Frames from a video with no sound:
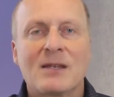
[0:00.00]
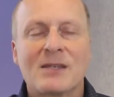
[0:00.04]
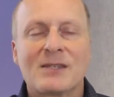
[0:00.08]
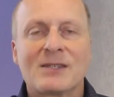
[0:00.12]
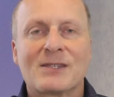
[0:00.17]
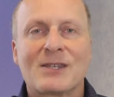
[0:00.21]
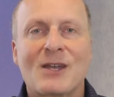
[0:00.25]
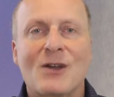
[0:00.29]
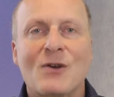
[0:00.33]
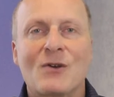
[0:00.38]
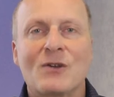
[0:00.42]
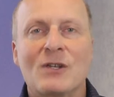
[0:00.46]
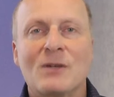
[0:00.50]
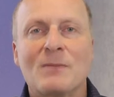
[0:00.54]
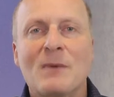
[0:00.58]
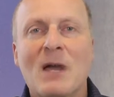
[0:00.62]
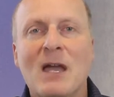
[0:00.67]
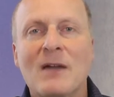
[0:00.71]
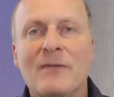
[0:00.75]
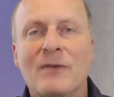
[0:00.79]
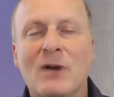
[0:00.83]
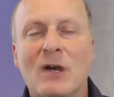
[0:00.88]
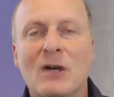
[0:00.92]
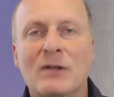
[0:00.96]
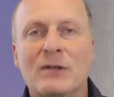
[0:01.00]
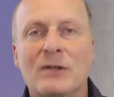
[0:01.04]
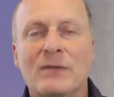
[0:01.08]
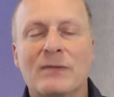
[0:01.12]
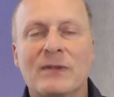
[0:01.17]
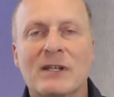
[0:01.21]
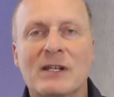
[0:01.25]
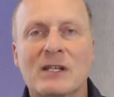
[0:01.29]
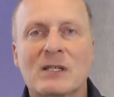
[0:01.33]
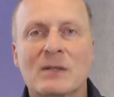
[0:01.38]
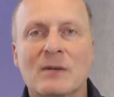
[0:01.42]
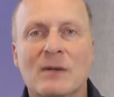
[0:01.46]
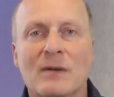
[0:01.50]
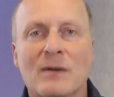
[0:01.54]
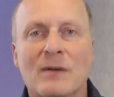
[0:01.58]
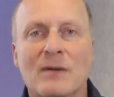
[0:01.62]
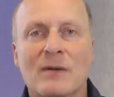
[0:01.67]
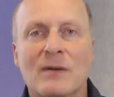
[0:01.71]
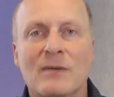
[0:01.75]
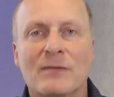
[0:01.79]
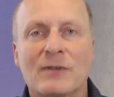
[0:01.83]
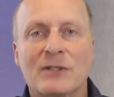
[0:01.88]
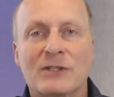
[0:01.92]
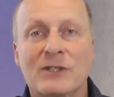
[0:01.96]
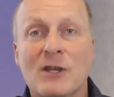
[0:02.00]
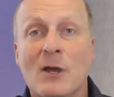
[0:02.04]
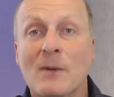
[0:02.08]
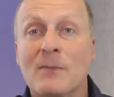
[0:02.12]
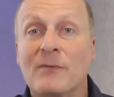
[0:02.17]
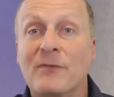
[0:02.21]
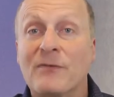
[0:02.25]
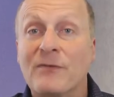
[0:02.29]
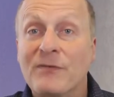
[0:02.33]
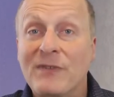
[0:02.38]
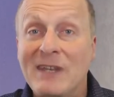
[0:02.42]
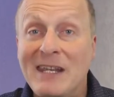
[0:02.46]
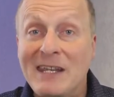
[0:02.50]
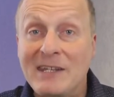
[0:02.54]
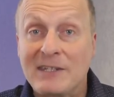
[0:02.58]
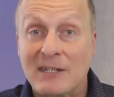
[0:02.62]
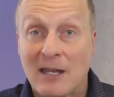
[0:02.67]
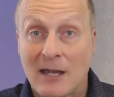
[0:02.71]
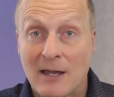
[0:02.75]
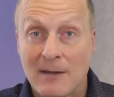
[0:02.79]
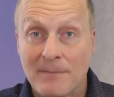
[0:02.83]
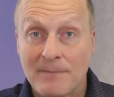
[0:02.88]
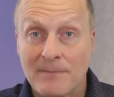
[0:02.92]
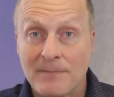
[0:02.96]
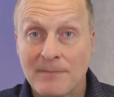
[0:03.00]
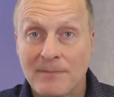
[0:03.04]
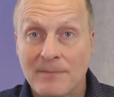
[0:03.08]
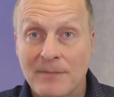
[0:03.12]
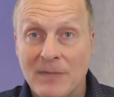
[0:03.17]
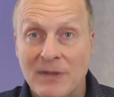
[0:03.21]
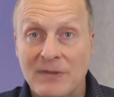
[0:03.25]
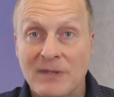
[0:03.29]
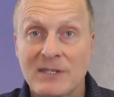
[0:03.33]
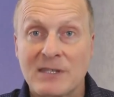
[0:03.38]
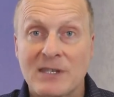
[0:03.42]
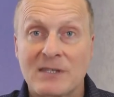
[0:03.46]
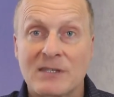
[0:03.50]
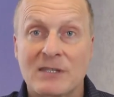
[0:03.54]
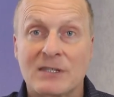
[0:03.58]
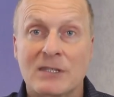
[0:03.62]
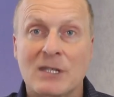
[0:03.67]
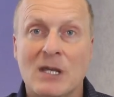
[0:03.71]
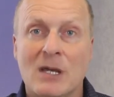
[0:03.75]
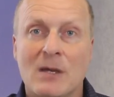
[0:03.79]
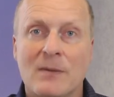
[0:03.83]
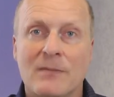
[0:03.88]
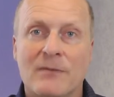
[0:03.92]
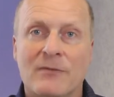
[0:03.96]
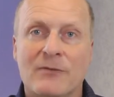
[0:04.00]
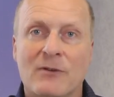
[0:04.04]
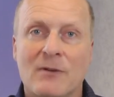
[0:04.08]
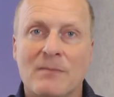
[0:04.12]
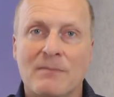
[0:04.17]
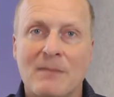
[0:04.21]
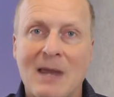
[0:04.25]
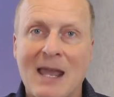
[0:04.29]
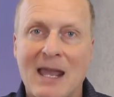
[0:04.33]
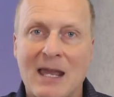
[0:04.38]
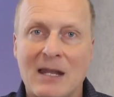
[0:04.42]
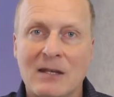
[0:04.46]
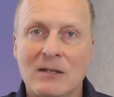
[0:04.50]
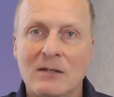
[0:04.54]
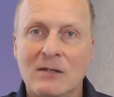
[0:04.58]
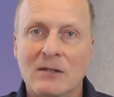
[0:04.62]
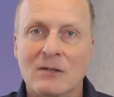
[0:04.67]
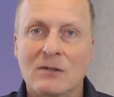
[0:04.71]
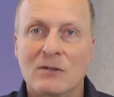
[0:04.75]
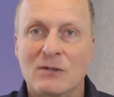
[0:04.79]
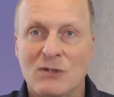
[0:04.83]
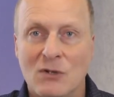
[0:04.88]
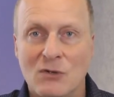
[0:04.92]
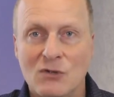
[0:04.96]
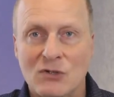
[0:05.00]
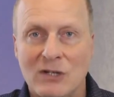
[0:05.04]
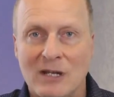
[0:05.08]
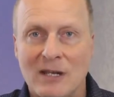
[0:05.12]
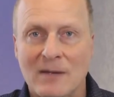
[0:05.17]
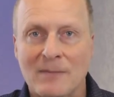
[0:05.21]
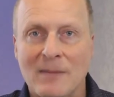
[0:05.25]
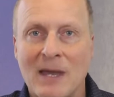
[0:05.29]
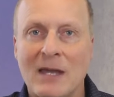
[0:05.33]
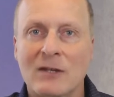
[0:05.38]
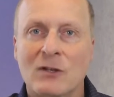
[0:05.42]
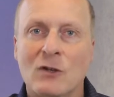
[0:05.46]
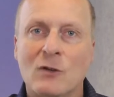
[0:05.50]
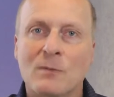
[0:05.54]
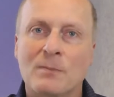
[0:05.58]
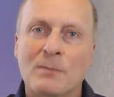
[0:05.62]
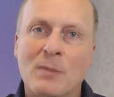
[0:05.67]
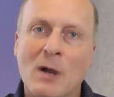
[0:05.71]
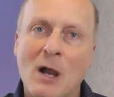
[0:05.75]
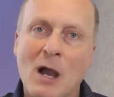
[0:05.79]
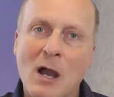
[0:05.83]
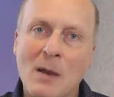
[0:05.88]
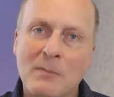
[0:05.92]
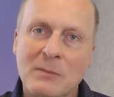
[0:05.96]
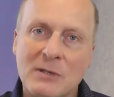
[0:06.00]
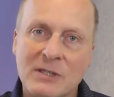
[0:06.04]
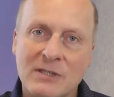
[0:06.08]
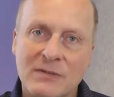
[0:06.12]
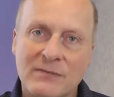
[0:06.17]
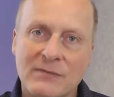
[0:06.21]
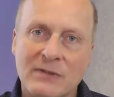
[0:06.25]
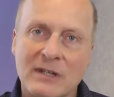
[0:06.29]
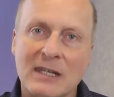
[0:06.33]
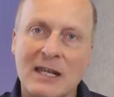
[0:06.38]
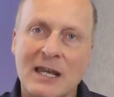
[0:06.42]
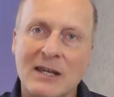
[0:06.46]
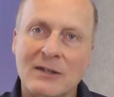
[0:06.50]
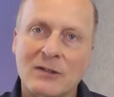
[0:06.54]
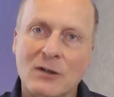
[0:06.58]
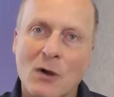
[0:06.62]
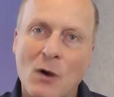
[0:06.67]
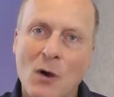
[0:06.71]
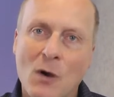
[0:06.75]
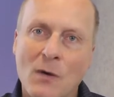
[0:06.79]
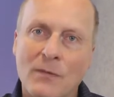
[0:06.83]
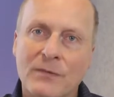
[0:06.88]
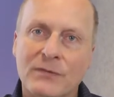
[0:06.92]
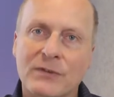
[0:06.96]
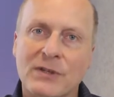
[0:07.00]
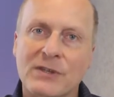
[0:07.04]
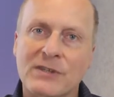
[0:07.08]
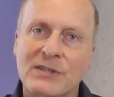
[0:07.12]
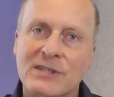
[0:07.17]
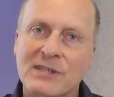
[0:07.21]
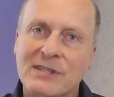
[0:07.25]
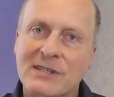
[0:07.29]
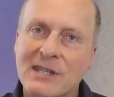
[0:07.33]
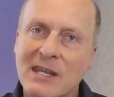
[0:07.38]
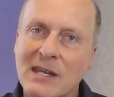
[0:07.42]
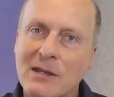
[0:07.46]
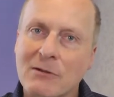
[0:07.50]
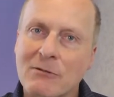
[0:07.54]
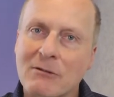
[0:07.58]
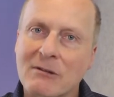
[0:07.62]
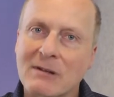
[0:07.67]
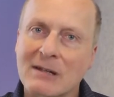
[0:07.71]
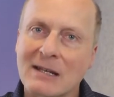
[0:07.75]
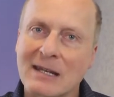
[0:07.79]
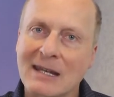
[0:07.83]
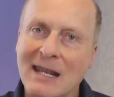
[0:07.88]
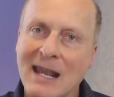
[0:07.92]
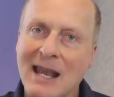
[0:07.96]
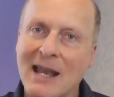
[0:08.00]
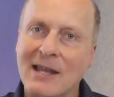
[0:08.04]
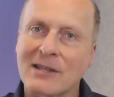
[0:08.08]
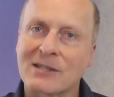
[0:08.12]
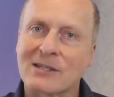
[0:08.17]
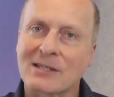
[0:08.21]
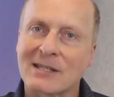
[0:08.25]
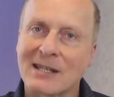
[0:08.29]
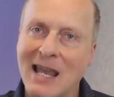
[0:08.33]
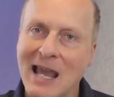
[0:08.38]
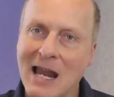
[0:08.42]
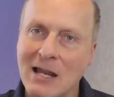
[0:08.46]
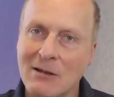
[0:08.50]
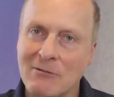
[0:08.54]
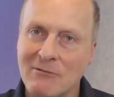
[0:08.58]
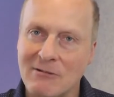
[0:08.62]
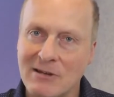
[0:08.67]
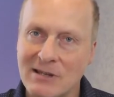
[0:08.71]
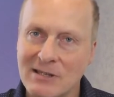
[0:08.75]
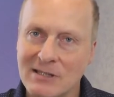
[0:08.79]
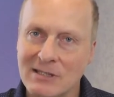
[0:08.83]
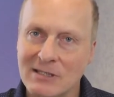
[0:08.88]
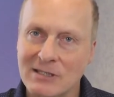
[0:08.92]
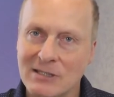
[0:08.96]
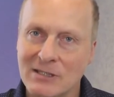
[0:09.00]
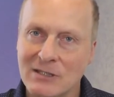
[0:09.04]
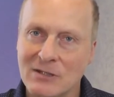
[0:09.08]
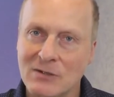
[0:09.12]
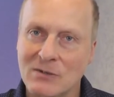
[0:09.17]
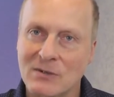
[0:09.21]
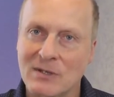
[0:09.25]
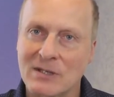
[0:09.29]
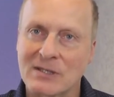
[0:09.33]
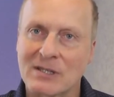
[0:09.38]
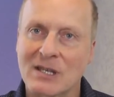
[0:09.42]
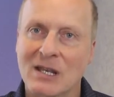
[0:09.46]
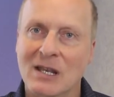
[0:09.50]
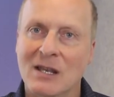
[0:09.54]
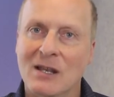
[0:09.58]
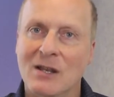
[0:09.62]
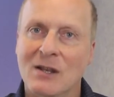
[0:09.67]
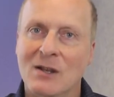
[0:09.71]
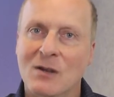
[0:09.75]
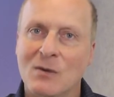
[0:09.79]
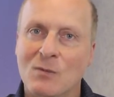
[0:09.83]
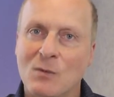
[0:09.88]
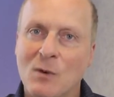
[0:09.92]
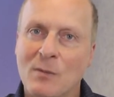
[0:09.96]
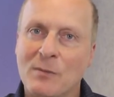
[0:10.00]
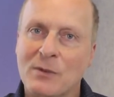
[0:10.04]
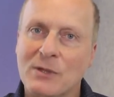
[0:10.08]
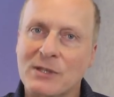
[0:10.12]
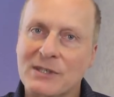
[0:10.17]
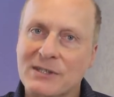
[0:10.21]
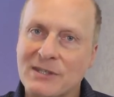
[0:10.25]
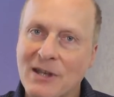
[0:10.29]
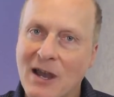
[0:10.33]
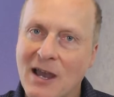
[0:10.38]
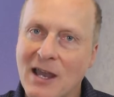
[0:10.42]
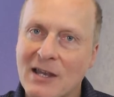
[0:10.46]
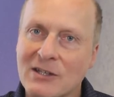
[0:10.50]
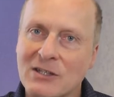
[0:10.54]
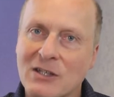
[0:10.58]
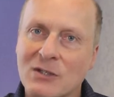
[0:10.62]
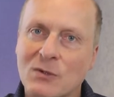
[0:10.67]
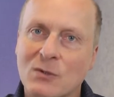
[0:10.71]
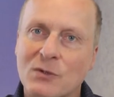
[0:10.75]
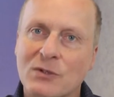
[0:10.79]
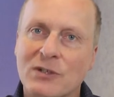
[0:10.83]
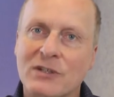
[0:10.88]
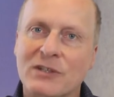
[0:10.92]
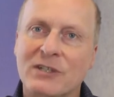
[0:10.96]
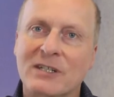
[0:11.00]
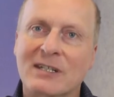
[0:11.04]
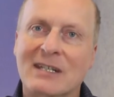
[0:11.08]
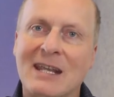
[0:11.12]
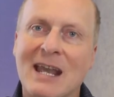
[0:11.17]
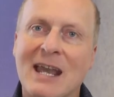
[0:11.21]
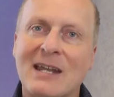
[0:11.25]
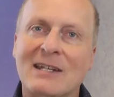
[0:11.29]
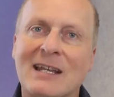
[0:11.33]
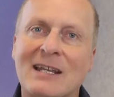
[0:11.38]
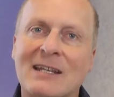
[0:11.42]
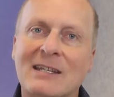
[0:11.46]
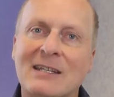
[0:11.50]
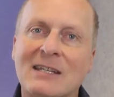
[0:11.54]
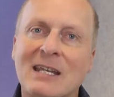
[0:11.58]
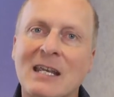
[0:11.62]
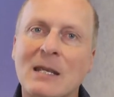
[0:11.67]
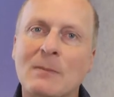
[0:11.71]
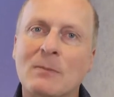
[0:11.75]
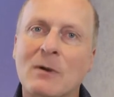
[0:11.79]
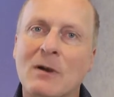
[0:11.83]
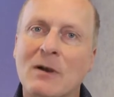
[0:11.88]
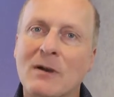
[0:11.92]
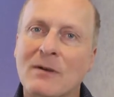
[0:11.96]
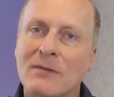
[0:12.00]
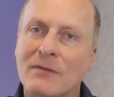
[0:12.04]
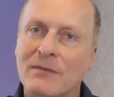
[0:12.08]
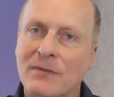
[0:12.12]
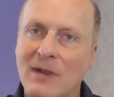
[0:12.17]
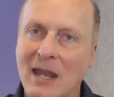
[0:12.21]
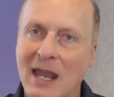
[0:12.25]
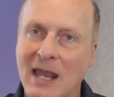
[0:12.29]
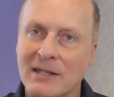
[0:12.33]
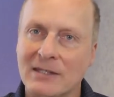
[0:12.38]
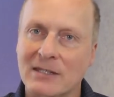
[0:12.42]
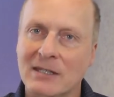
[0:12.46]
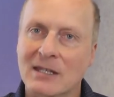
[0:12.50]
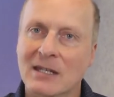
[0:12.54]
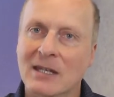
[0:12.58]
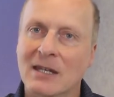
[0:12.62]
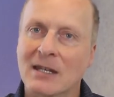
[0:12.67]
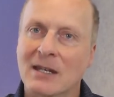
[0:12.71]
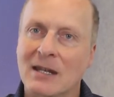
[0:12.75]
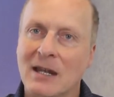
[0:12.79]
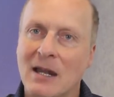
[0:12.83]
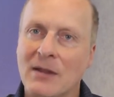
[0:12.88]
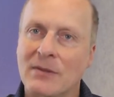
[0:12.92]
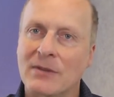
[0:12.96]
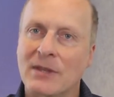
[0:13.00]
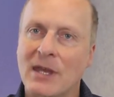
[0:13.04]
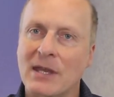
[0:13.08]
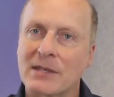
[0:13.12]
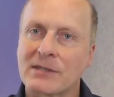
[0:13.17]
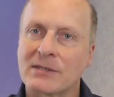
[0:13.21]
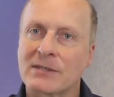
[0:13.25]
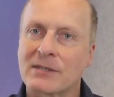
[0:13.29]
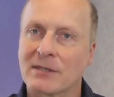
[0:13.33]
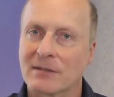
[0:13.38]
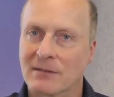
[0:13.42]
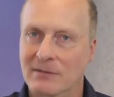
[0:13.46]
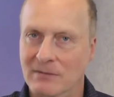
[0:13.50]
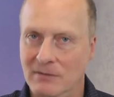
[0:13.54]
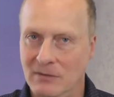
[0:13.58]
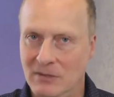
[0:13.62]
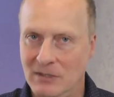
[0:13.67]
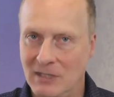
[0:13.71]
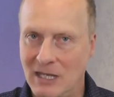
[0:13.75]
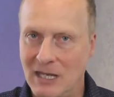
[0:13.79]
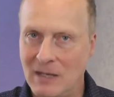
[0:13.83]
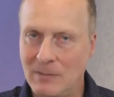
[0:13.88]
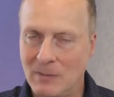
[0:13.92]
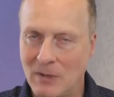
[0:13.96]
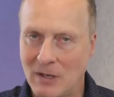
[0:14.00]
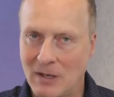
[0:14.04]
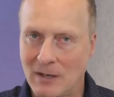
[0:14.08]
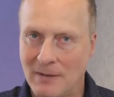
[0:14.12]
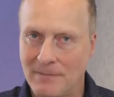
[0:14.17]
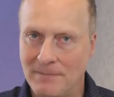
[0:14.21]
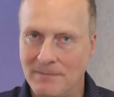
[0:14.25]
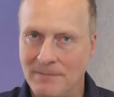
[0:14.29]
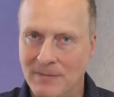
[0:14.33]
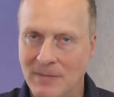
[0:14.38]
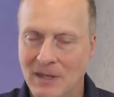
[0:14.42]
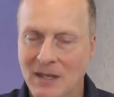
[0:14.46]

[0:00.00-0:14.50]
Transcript: So you may have heard of the term feeder. And this is a term for a man, usually a man, who purposefully and often secretly adds calories to his woman's diet in order to get and keep her fat, and thus keep her.